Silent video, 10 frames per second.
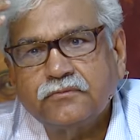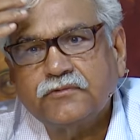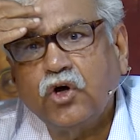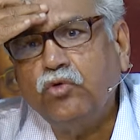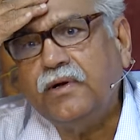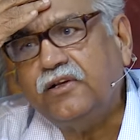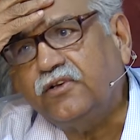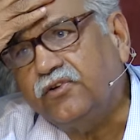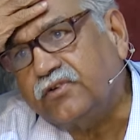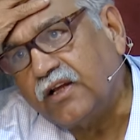How many
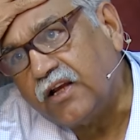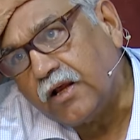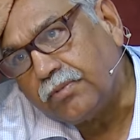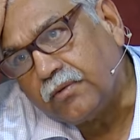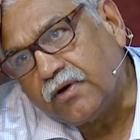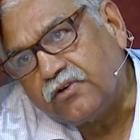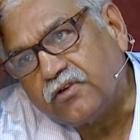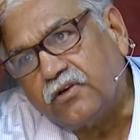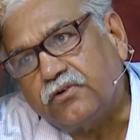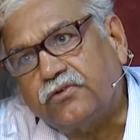things can happen by
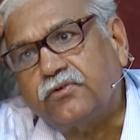chance?